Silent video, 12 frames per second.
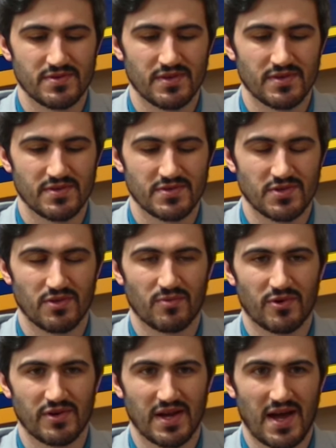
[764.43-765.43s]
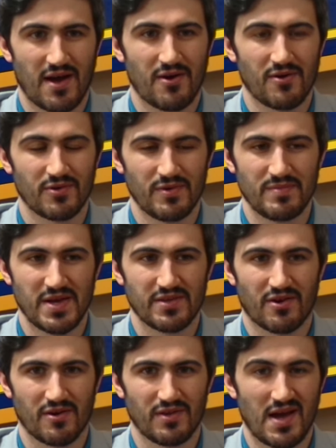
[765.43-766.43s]
So they're wondering, how can we make
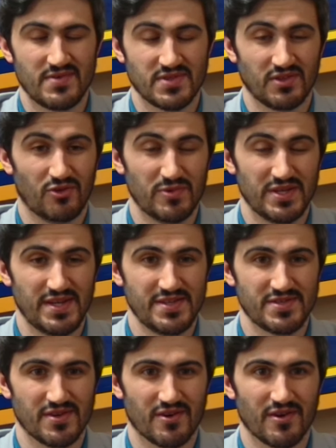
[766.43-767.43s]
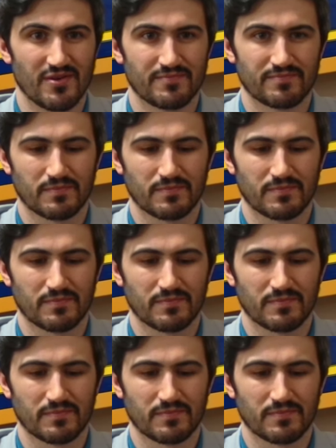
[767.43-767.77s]
our lives a little bit easier?